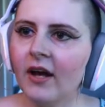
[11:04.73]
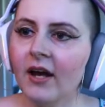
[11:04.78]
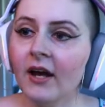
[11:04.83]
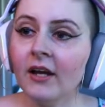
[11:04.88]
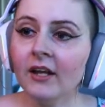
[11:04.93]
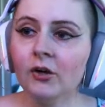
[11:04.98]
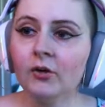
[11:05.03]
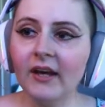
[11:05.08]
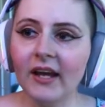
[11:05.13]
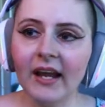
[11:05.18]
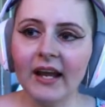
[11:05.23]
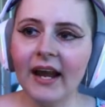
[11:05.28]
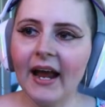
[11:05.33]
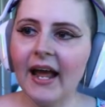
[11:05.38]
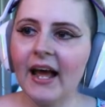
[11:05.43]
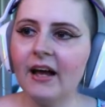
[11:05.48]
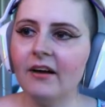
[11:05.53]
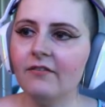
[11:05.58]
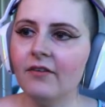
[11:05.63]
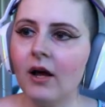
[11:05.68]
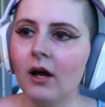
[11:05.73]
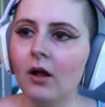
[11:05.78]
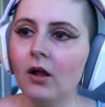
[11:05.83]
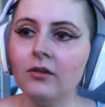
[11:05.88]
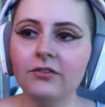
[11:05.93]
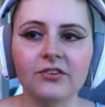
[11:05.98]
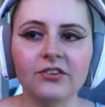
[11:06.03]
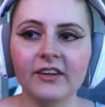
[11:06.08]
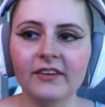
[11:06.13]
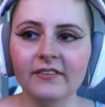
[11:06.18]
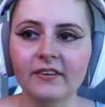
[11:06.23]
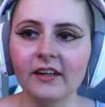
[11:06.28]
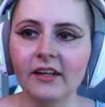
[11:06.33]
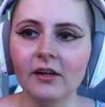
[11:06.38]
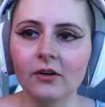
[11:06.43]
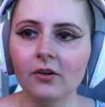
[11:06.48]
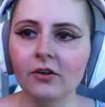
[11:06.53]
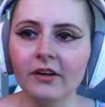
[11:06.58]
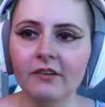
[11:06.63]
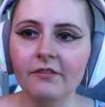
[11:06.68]
You can have all 6 in
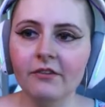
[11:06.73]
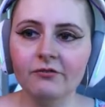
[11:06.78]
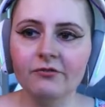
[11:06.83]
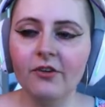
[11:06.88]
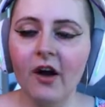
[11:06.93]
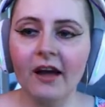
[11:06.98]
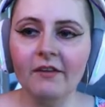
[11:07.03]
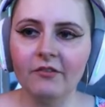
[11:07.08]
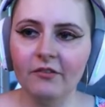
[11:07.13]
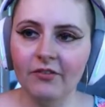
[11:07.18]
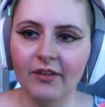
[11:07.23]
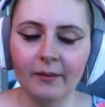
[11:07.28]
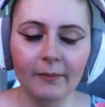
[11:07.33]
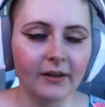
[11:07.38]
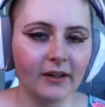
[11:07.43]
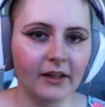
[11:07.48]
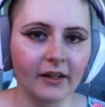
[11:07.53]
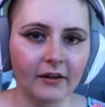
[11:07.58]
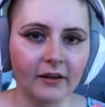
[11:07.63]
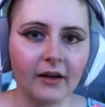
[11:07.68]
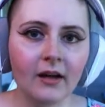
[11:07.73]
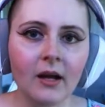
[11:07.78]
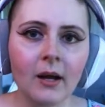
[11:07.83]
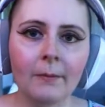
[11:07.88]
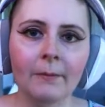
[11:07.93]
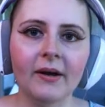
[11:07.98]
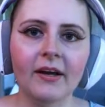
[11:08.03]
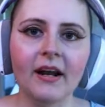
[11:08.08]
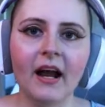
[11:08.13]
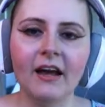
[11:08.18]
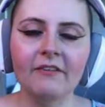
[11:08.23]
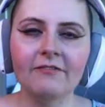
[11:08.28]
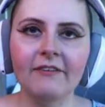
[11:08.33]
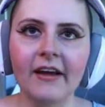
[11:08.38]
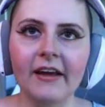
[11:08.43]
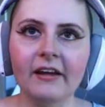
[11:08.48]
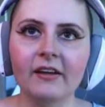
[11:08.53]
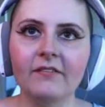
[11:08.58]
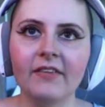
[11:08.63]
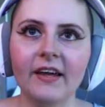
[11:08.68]
here or even 5 of them in here, but I
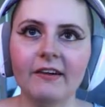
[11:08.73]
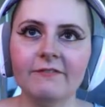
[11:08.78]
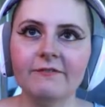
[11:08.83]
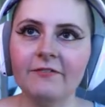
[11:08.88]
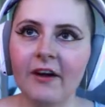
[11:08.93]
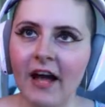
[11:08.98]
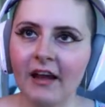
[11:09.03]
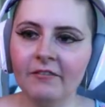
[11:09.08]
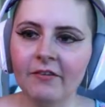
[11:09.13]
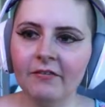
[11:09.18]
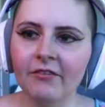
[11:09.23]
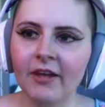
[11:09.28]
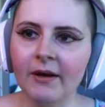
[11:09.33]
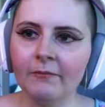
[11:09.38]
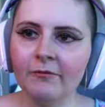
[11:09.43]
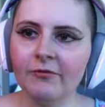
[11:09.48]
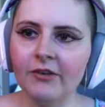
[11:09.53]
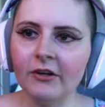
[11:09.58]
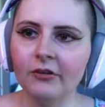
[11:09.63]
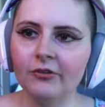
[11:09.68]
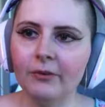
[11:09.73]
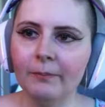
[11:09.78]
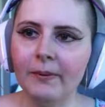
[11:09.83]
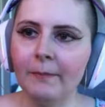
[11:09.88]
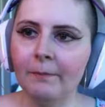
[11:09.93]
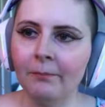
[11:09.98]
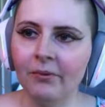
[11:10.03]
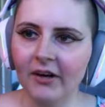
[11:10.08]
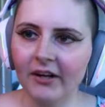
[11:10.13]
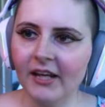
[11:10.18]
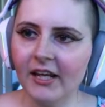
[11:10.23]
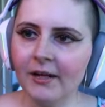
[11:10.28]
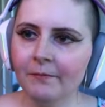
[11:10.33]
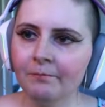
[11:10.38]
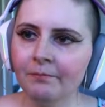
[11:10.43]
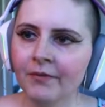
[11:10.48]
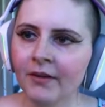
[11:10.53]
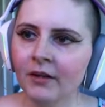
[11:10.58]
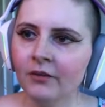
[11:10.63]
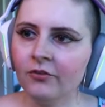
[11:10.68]
find that 5 of them feels a bit bricky,
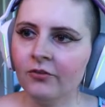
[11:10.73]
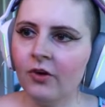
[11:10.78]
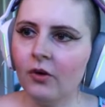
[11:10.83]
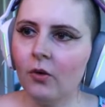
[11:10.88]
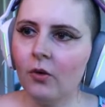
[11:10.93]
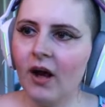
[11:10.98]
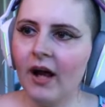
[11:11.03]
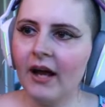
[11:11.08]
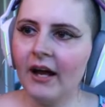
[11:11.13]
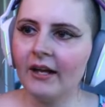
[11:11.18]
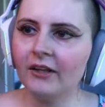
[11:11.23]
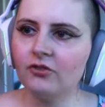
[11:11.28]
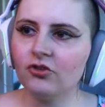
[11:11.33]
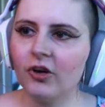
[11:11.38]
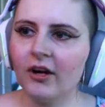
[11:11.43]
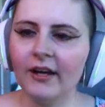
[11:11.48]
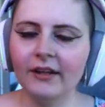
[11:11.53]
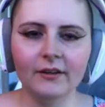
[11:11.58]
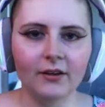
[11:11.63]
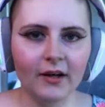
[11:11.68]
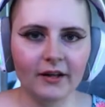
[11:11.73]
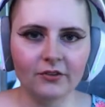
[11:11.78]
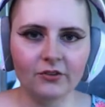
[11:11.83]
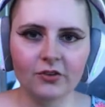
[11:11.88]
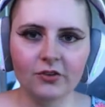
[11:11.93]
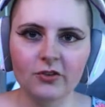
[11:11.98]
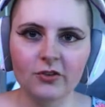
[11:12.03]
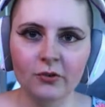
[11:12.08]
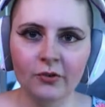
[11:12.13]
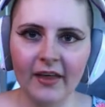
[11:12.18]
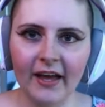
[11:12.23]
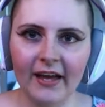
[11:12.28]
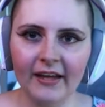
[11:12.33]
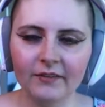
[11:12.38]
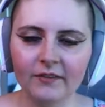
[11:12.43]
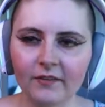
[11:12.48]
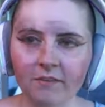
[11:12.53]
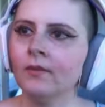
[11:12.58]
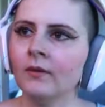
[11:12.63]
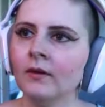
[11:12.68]
so I try not to do
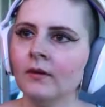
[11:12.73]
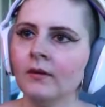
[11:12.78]
that.